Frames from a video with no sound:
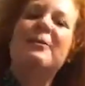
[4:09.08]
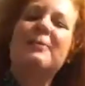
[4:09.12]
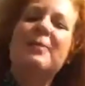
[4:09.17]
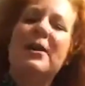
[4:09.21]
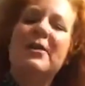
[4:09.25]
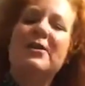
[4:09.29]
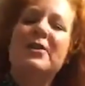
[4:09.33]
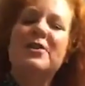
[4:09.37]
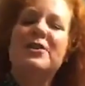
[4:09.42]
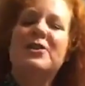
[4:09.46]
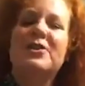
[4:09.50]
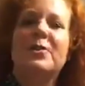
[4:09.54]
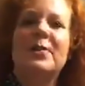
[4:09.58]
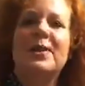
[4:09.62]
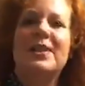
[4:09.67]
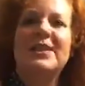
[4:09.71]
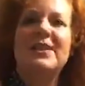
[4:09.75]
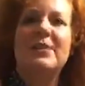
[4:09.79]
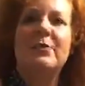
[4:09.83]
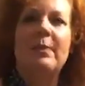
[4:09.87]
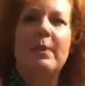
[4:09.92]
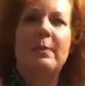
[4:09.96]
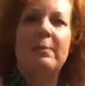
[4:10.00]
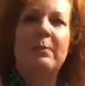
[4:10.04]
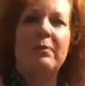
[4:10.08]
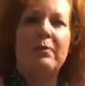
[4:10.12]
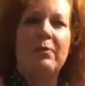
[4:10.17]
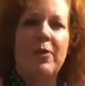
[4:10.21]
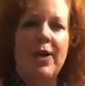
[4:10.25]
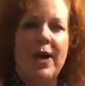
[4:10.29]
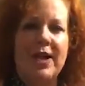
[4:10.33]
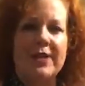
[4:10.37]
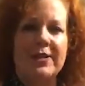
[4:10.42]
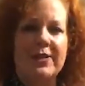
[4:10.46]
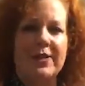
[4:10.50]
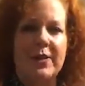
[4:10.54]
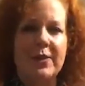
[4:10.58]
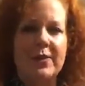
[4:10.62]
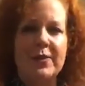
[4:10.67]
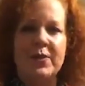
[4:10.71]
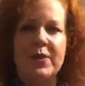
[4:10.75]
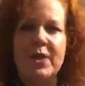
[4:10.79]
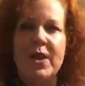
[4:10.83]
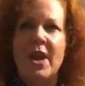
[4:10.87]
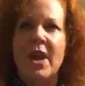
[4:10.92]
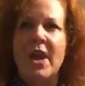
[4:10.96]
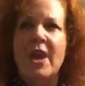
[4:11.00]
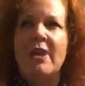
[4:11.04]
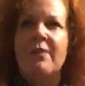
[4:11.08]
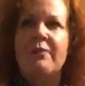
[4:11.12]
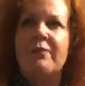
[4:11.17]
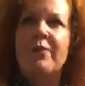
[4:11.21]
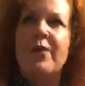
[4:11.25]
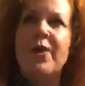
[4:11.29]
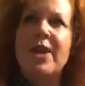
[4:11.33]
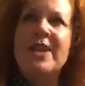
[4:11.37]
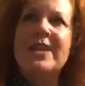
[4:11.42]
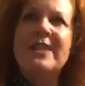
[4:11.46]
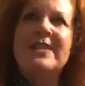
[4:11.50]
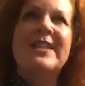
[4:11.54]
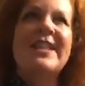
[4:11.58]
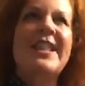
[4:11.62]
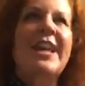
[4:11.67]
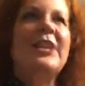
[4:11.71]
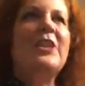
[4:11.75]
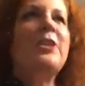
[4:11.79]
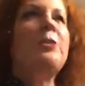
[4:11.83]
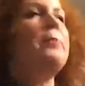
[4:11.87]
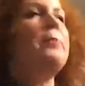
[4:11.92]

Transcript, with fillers: talk about those crazy rebel friends, those friends